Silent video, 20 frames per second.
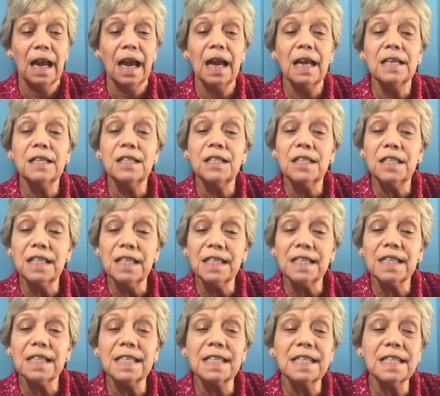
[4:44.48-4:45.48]
And
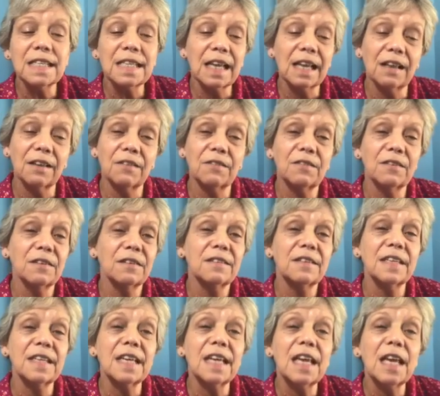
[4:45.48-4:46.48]
Jesus tells us
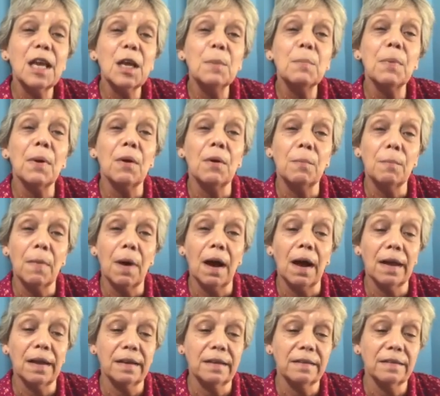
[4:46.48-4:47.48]
to keep our
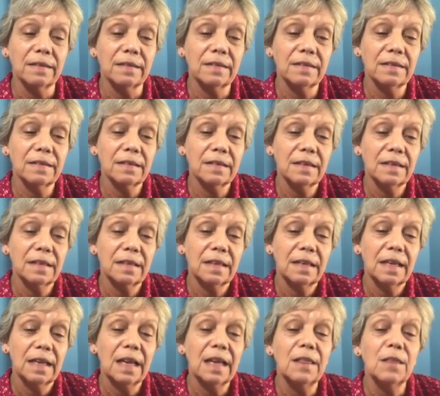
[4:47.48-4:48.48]
minds
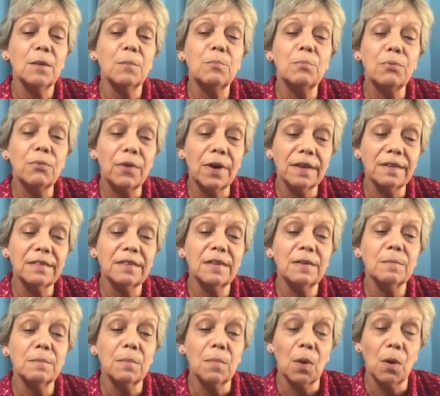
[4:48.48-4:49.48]
in the
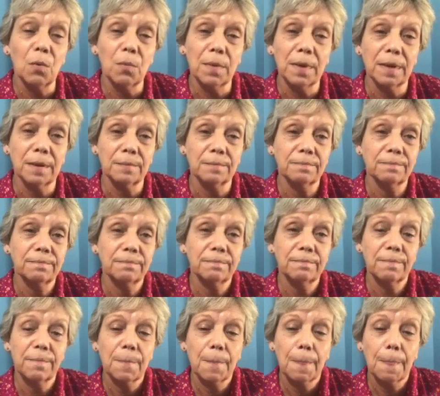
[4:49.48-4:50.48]
present moment,
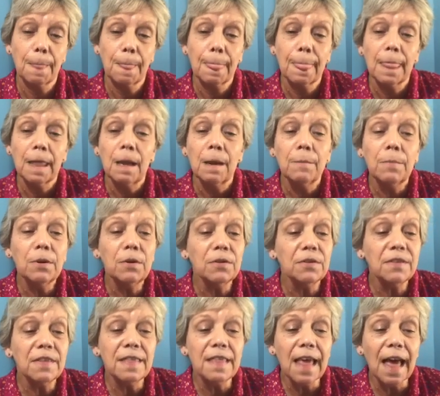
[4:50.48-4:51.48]

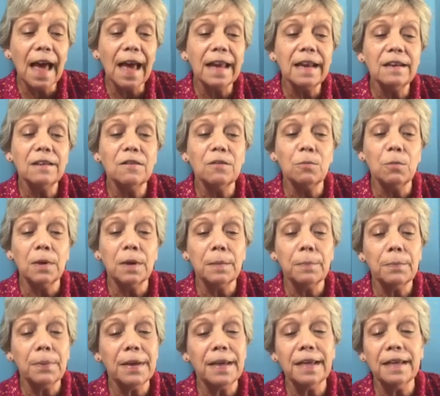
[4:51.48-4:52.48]
because that is where
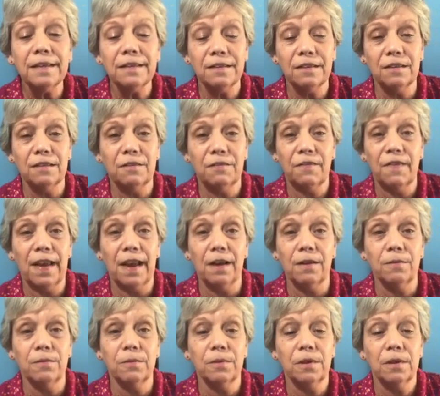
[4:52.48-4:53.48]
peace is found.
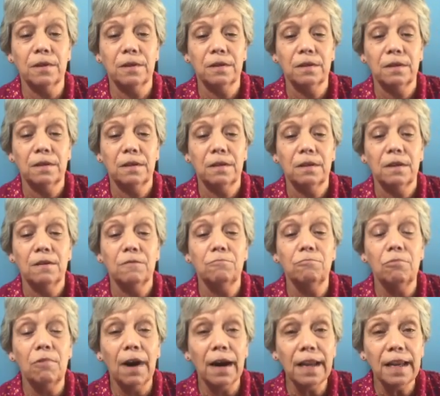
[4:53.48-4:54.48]

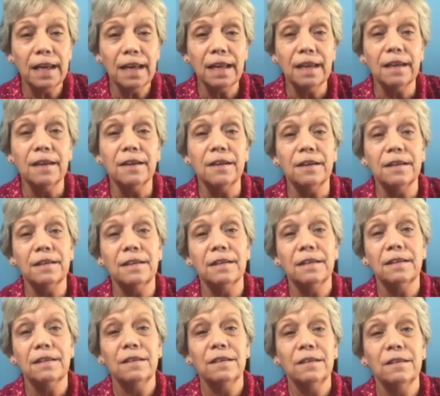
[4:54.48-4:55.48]
Right here,
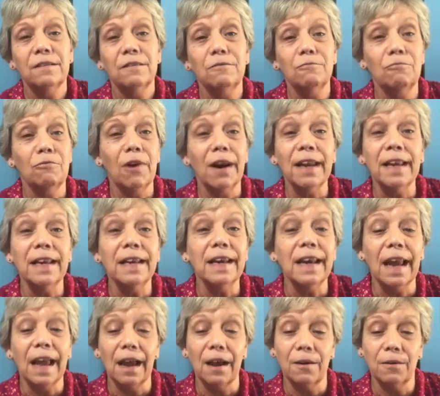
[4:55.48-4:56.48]
right
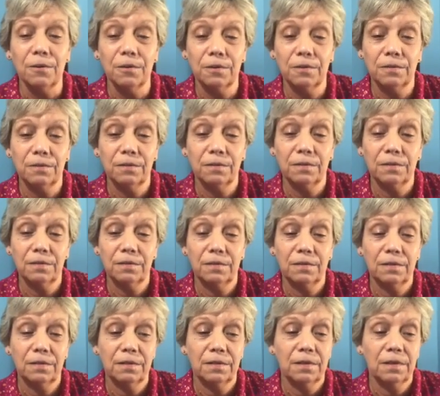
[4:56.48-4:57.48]
now.
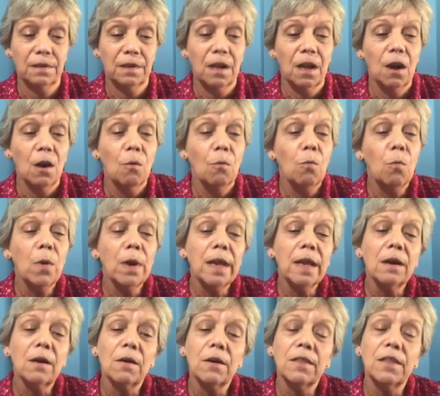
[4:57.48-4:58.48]

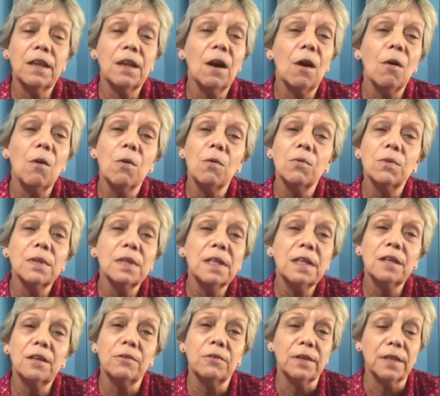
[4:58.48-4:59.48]
We are the only
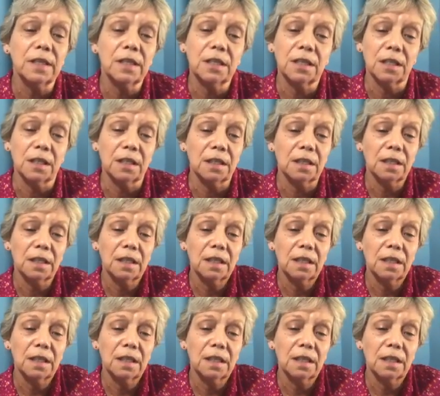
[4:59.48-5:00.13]
creature